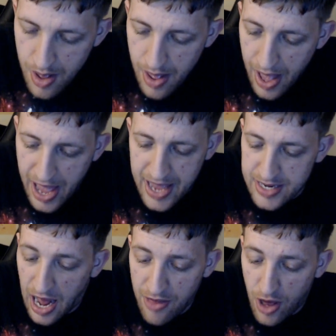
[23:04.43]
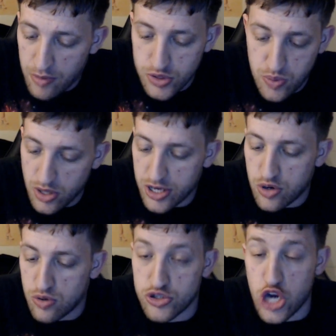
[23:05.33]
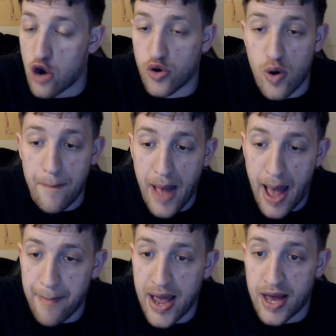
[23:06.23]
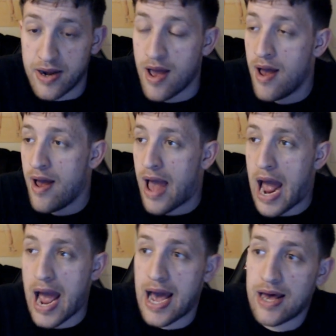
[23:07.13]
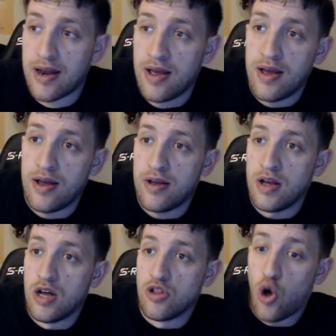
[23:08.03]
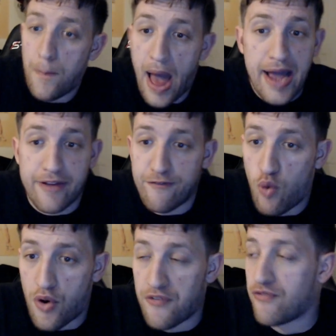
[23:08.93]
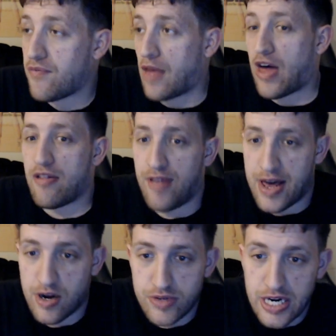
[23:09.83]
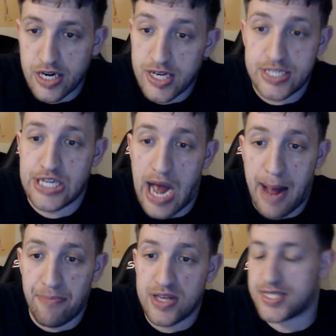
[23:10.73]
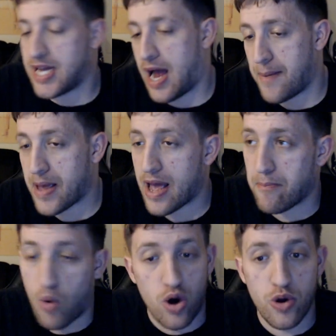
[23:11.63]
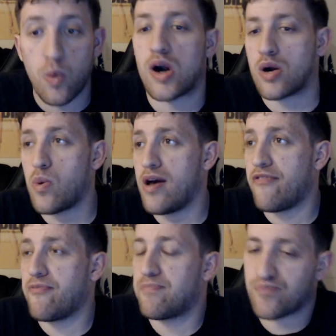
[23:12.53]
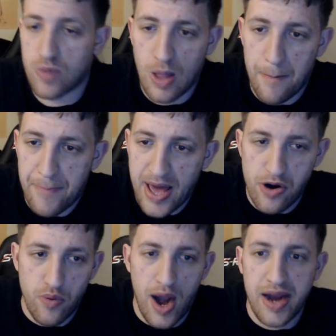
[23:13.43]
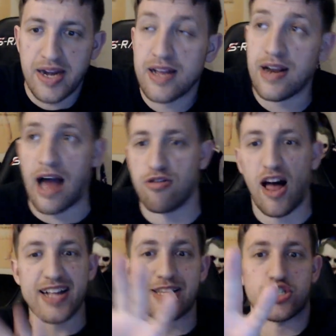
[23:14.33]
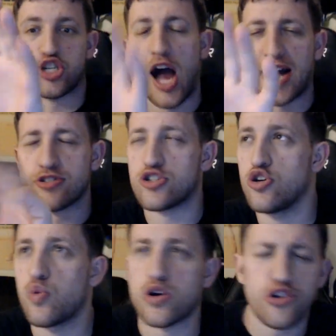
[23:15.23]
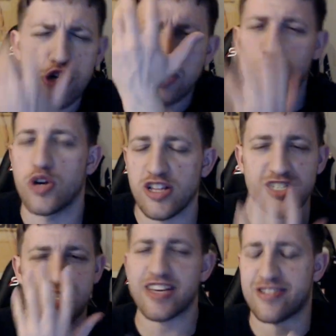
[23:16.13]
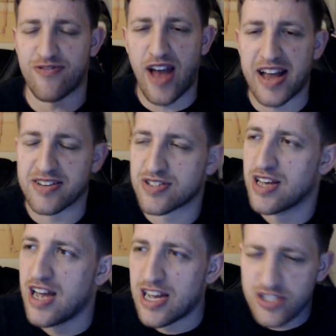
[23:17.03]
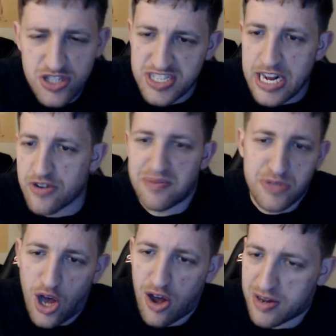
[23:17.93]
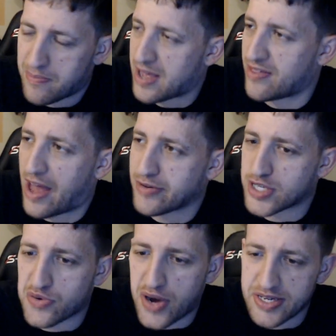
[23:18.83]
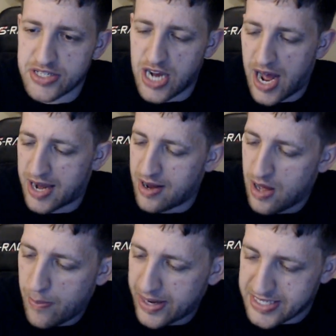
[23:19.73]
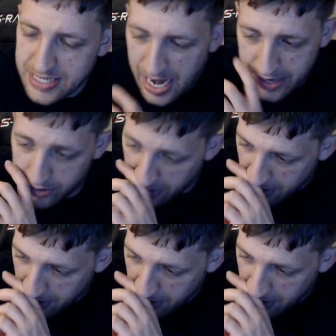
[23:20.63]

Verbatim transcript: And I thought it was really cool. Joker and Batman had a little back and forth. I thought Leto did a good job this time. He had more to work with, better writing. I liked the shot, too, where you couldn't really see his face. You just hear him talking, man. That was a great shot by Snyder.